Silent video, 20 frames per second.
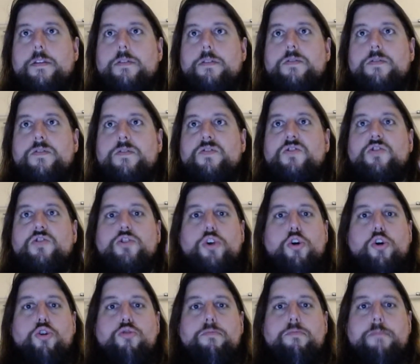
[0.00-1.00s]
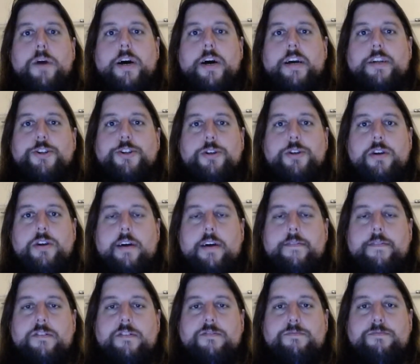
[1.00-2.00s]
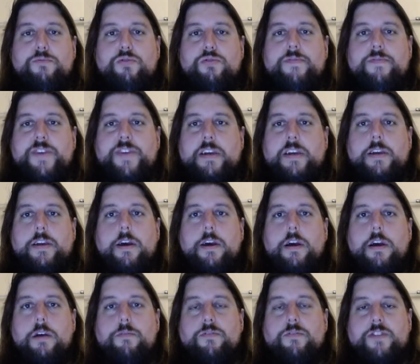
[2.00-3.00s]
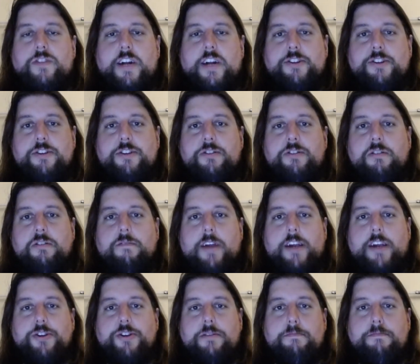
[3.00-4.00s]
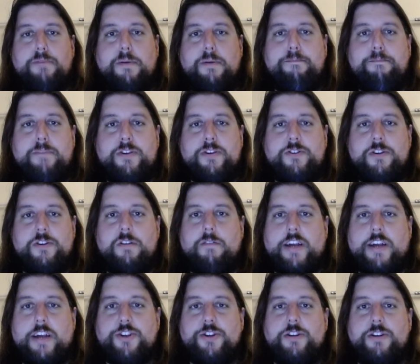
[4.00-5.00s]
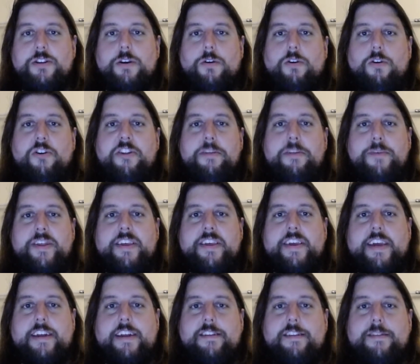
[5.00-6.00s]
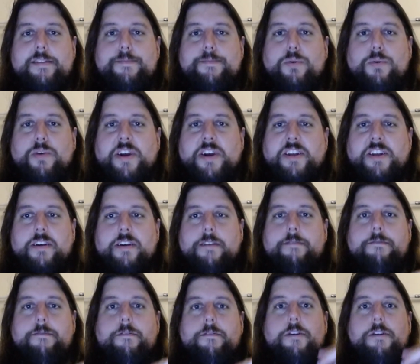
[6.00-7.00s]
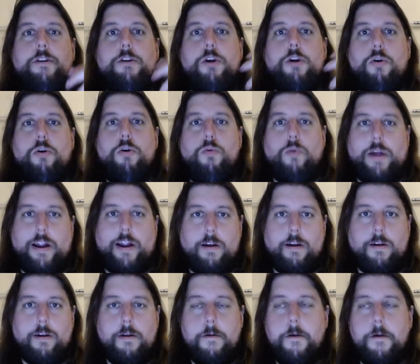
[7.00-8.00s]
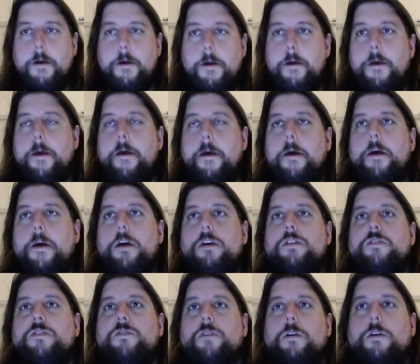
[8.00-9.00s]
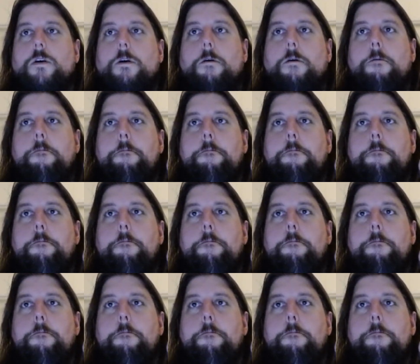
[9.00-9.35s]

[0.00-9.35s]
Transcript: so much of this movie was not just direction, but misdirection to ultimately get to the point of nowhere. So